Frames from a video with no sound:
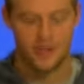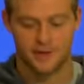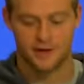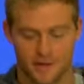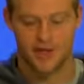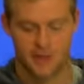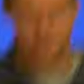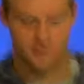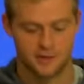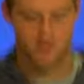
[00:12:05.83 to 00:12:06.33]

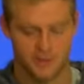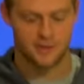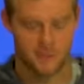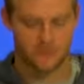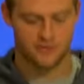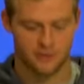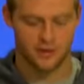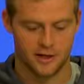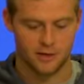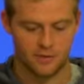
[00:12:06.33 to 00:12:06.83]
Yeah, just
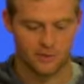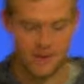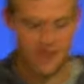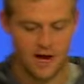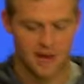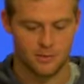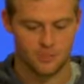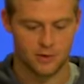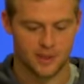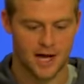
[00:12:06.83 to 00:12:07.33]
a really
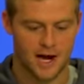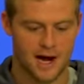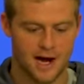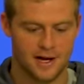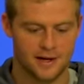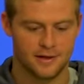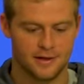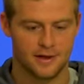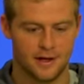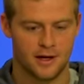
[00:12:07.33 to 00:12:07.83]
reliable
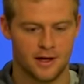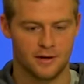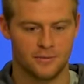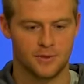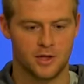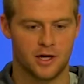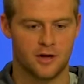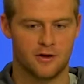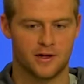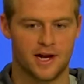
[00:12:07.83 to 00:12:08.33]
guy.
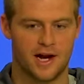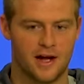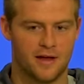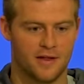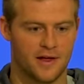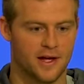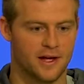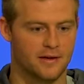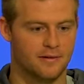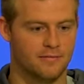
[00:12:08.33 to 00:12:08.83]
You know, a guy
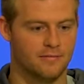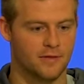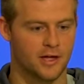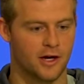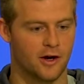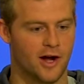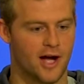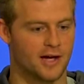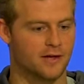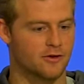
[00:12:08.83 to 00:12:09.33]
that, you
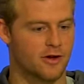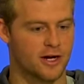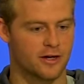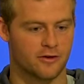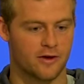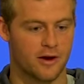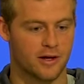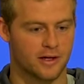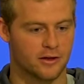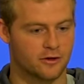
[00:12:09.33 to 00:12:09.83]
know, had
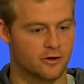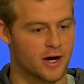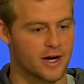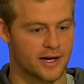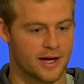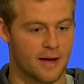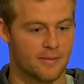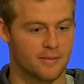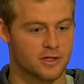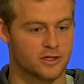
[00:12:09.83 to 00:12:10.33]
great
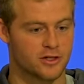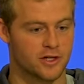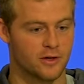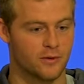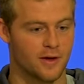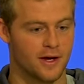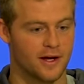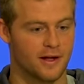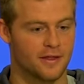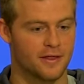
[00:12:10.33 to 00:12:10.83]
chemistry
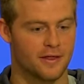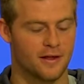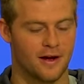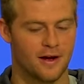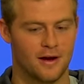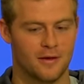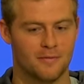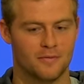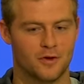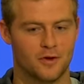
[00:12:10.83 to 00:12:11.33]
with,
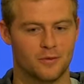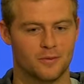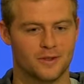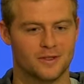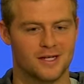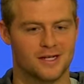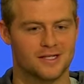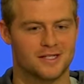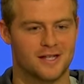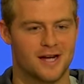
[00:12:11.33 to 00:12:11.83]
threw him a
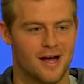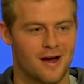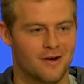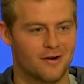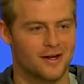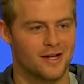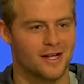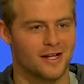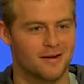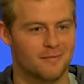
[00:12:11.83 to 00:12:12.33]

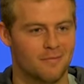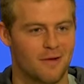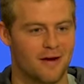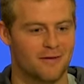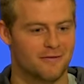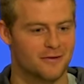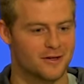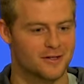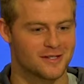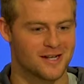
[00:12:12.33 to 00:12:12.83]
touchdown in my
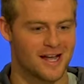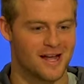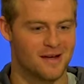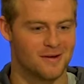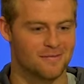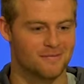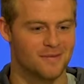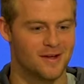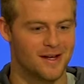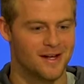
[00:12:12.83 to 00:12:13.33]
first
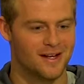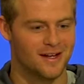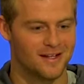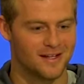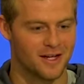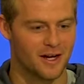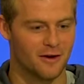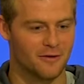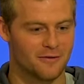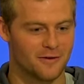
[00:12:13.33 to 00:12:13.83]
game,
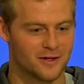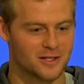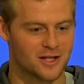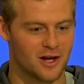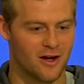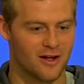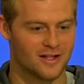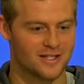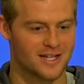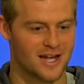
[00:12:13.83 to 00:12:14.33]
you know, first
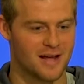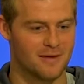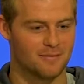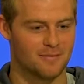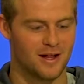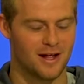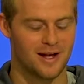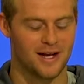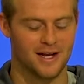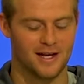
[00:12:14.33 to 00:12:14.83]
college game
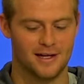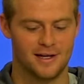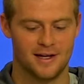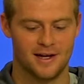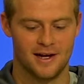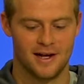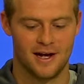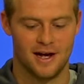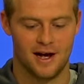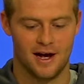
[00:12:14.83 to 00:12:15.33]
playing.
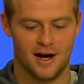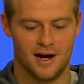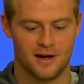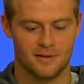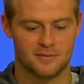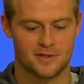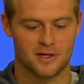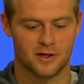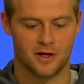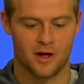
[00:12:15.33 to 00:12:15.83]

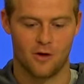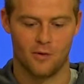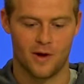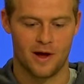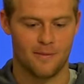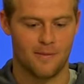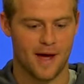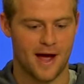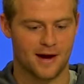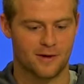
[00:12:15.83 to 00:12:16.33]
So go
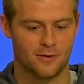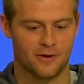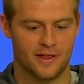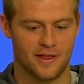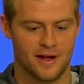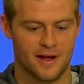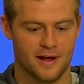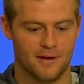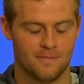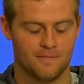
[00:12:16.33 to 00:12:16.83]
way back with
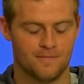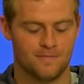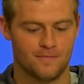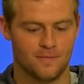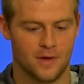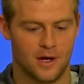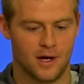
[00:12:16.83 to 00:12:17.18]
him.